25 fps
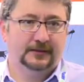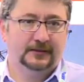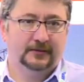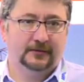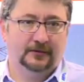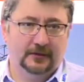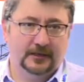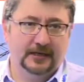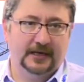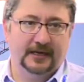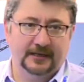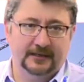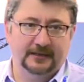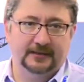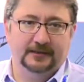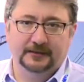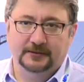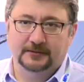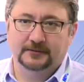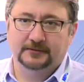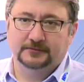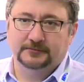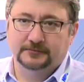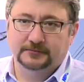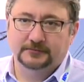Okay,
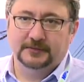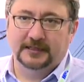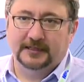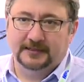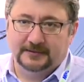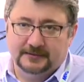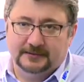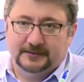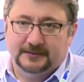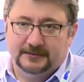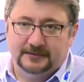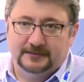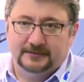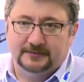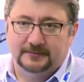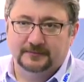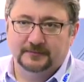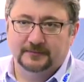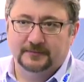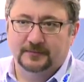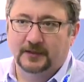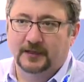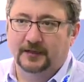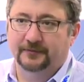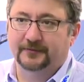that's
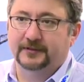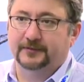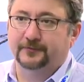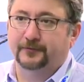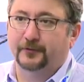how it